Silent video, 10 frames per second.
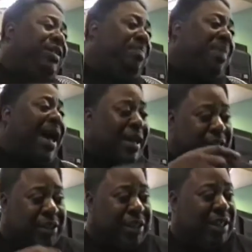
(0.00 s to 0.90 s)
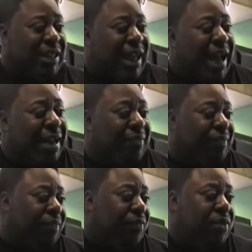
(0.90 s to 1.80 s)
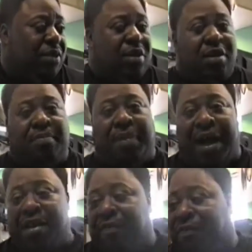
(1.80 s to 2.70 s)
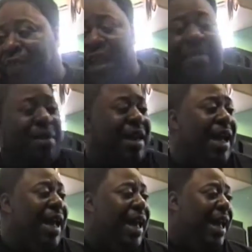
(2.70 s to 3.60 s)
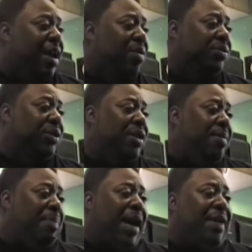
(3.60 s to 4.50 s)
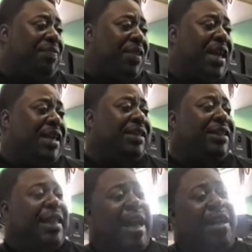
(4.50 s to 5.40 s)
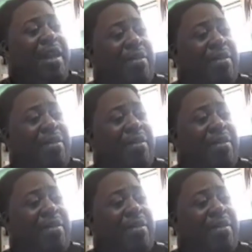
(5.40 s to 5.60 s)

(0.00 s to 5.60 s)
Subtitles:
it back into your life? Buy your family a house. Buy things that